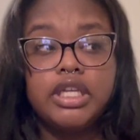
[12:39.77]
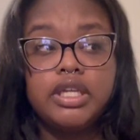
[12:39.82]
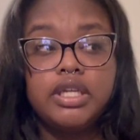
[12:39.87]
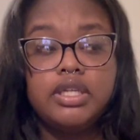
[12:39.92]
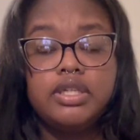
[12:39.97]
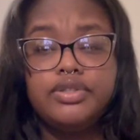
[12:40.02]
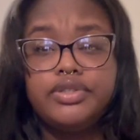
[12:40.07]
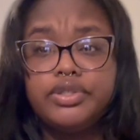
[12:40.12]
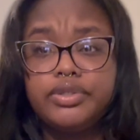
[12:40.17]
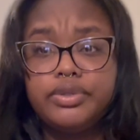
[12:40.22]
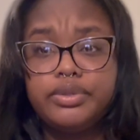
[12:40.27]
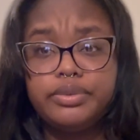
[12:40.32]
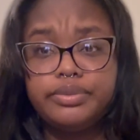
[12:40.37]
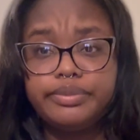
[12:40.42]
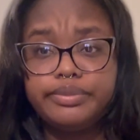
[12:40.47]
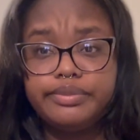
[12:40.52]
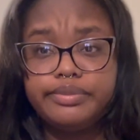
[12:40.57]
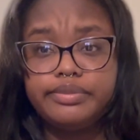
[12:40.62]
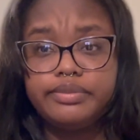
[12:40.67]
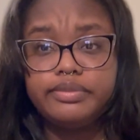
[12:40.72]
shoot,
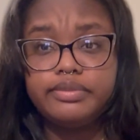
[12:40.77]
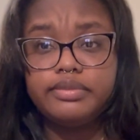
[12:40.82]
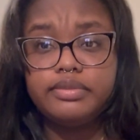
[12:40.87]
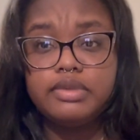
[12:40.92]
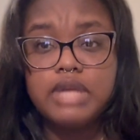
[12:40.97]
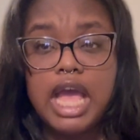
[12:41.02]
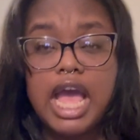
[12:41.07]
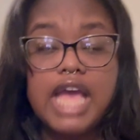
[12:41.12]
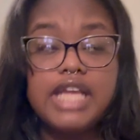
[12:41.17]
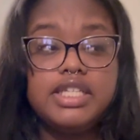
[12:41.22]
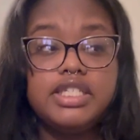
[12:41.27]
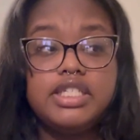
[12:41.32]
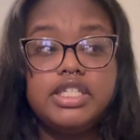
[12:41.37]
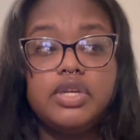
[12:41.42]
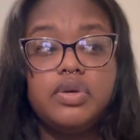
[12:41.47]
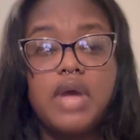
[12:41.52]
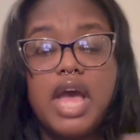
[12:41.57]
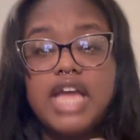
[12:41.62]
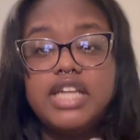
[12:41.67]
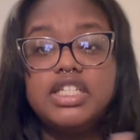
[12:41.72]
I
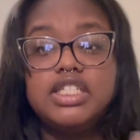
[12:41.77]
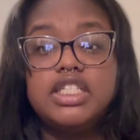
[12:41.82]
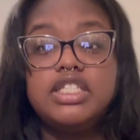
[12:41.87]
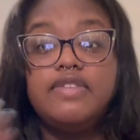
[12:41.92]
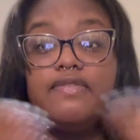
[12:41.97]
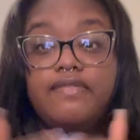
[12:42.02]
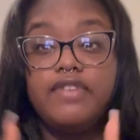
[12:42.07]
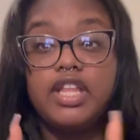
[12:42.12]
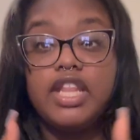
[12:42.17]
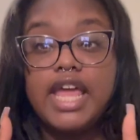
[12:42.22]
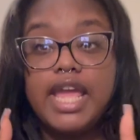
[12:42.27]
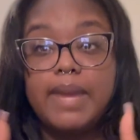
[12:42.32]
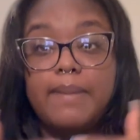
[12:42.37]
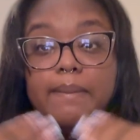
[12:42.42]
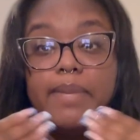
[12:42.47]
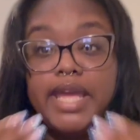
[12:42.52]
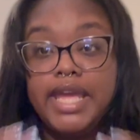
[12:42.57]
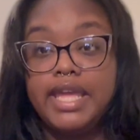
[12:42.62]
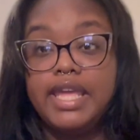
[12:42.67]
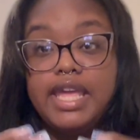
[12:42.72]
just feel like
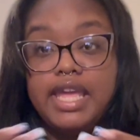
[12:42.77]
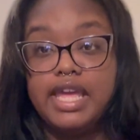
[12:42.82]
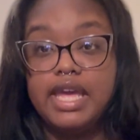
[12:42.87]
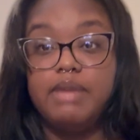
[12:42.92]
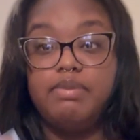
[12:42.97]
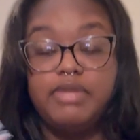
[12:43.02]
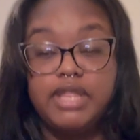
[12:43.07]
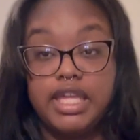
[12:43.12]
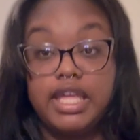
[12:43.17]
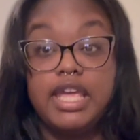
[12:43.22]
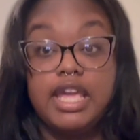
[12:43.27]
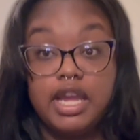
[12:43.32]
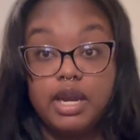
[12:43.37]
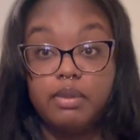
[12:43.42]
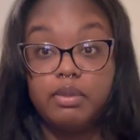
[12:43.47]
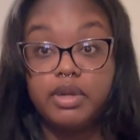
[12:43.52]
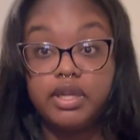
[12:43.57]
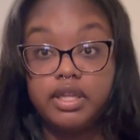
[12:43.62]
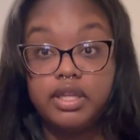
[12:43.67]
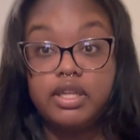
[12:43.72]
picking up the
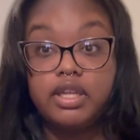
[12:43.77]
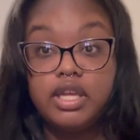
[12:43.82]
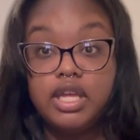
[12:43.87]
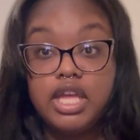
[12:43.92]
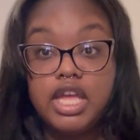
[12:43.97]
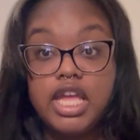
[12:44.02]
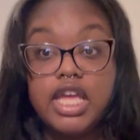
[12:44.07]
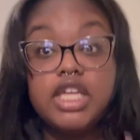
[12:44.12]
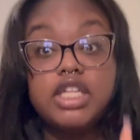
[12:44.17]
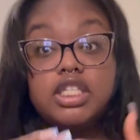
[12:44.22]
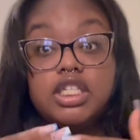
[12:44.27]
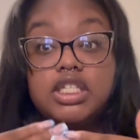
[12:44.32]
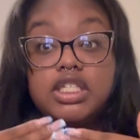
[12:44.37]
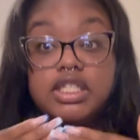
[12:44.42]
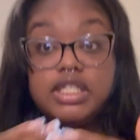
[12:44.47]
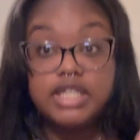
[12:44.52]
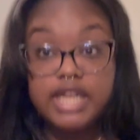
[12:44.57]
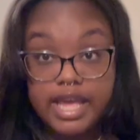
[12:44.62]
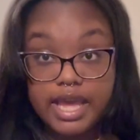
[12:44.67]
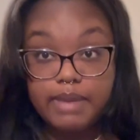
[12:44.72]
camera is a
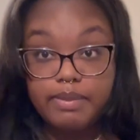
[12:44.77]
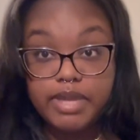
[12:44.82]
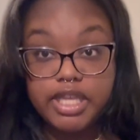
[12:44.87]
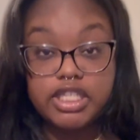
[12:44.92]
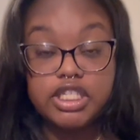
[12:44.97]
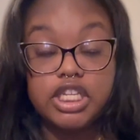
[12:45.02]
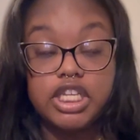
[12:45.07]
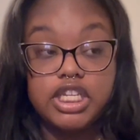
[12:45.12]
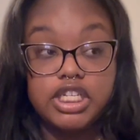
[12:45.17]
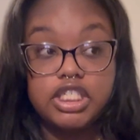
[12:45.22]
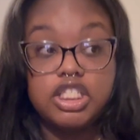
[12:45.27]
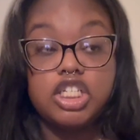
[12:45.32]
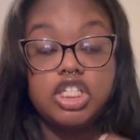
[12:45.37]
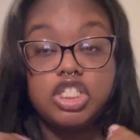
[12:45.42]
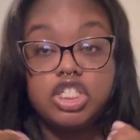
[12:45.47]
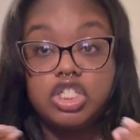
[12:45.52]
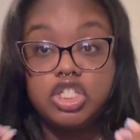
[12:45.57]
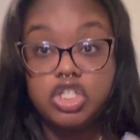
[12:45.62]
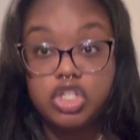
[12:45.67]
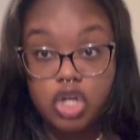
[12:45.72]
step, it's a
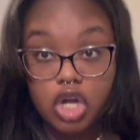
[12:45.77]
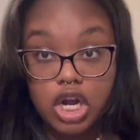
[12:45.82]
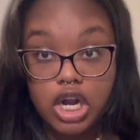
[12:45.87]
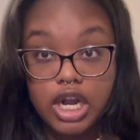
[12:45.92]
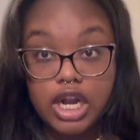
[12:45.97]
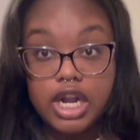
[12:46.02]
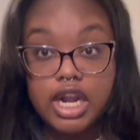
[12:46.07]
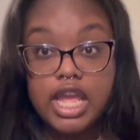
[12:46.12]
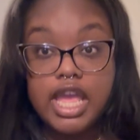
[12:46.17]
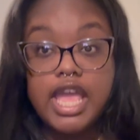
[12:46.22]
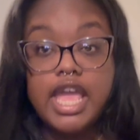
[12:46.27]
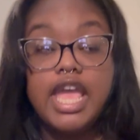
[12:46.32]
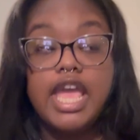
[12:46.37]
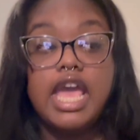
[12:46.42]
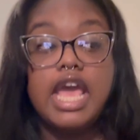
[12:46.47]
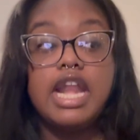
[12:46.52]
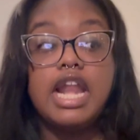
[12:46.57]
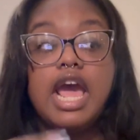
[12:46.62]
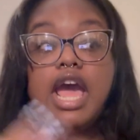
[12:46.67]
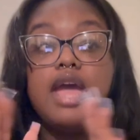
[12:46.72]
start.
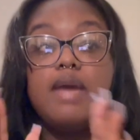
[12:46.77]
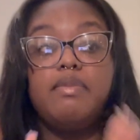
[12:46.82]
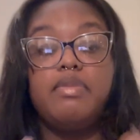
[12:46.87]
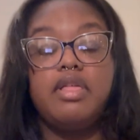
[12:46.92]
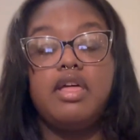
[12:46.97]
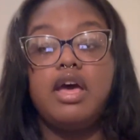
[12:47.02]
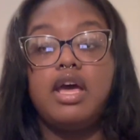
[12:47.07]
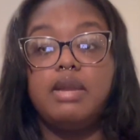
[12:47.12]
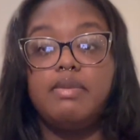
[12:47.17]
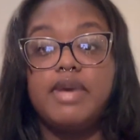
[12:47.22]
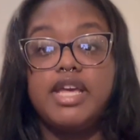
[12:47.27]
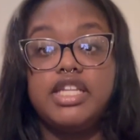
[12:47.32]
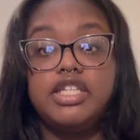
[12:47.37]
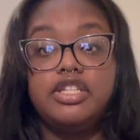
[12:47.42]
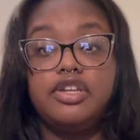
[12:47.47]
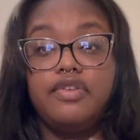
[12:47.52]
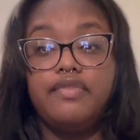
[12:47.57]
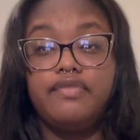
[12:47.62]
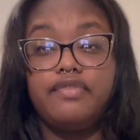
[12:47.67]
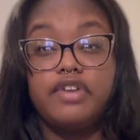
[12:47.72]
And I applaud
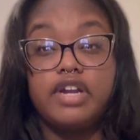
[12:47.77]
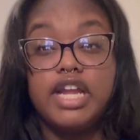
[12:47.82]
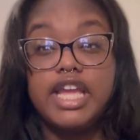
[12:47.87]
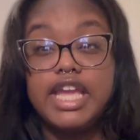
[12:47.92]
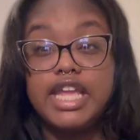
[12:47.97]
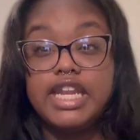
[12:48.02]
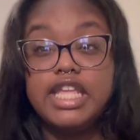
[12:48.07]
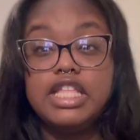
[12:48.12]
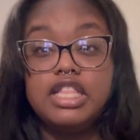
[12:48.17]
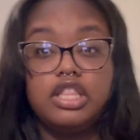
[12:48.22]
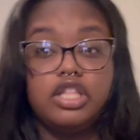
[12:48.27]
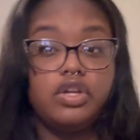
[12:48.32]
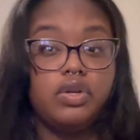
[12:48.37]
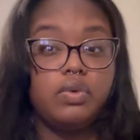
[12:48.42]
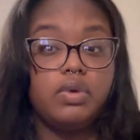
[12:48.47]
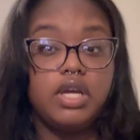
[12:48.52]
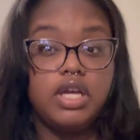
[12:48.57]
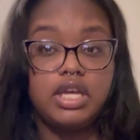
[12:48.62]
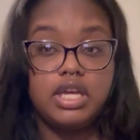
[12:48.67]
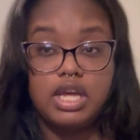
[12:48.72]
myself for any little
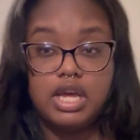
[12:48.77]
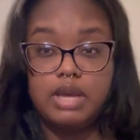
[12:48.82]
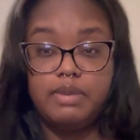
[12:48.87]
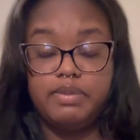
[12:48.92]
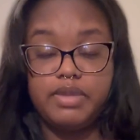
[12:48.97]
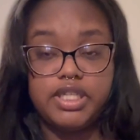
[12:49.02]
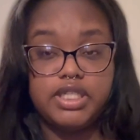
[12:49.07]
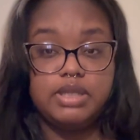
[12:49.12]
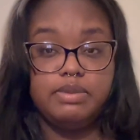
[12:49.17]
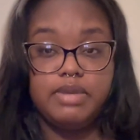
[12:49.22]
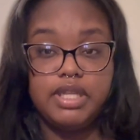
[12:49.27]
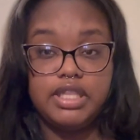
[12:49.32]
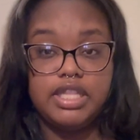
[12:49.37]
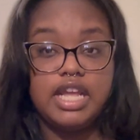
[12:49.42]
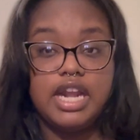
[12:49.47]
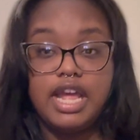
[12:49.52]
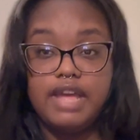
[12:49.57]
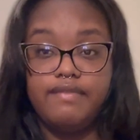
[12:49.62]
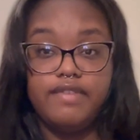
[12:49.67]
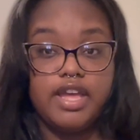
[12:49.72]
accomplishment
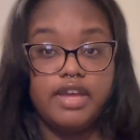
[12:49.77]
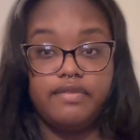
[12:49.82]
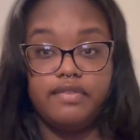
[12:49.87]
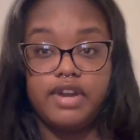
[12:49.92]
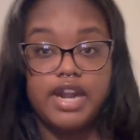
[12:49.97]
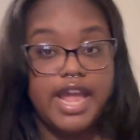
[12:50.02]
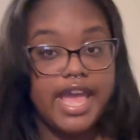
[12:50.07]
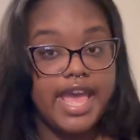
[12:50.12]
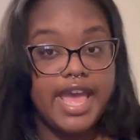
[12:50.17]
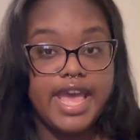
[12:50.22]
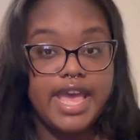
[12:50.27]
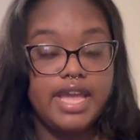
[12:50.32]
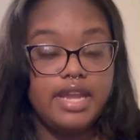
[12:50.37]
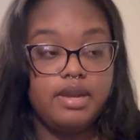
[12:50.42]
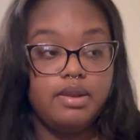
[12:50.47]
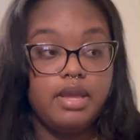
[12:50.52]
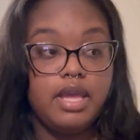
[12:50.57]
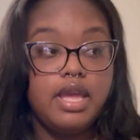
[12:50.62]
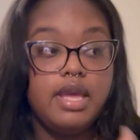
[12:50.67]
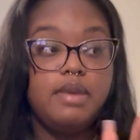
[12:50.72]
that I've ever had,
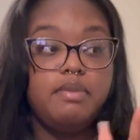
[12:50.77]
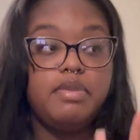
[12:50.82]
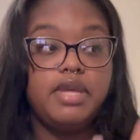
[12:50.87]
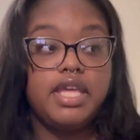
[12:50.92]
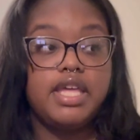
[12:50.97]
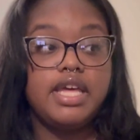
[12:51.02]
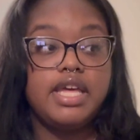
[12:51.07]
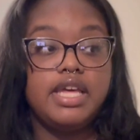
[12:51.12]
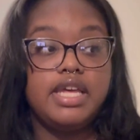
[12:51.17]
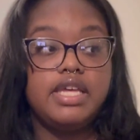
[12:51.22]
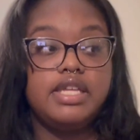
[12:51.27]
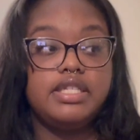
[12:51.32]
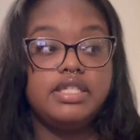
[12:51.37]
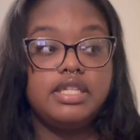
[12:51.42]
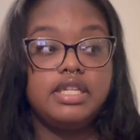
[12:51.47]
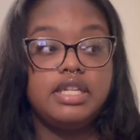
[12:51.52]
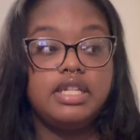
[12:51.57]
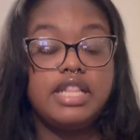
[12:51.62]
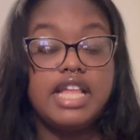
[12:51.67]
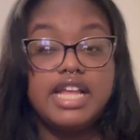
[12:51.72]
because
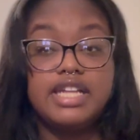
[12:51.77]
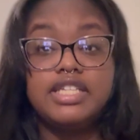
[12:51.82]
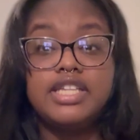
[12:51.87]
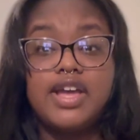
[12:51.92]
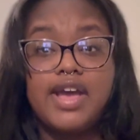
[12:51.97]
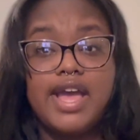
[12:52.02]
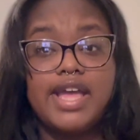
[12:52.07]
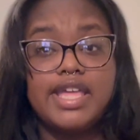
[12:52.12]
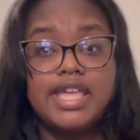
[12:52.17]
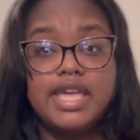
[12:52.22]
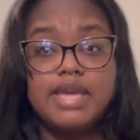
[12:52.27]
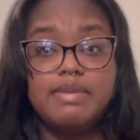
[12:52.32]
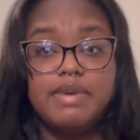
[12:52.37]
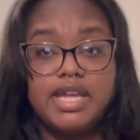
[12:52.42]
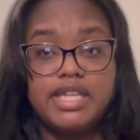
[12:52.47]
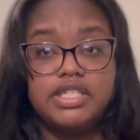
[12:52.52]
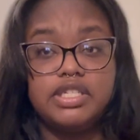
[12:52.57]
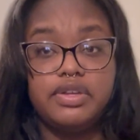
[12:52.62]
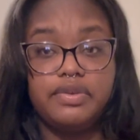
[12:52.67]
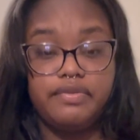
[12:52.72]
that's how I keep
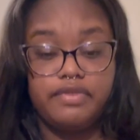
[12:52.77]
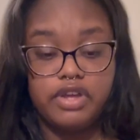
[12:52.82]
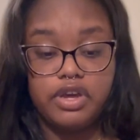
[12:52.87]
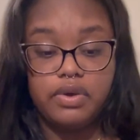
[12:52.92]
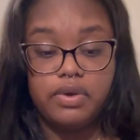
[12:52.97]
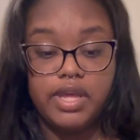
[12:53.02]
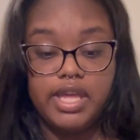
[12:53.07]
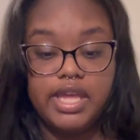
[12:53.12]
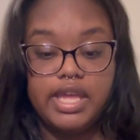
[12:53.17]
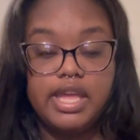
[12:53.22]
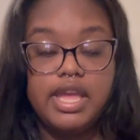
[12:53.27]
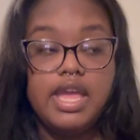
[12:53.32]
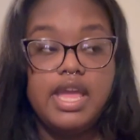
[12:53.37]
myself going.